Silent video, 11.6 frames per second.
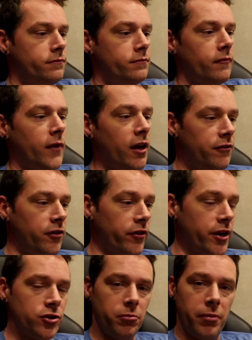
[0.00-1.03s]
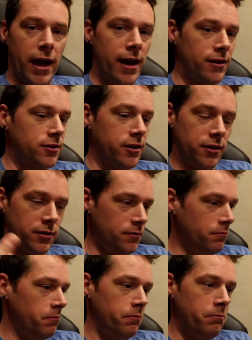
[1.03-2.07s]
If the rings are bad, it's going
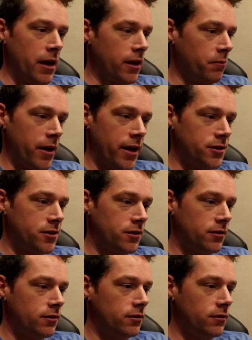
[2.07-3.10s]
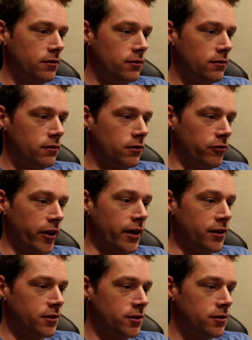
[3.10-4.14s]
to make it past the rings.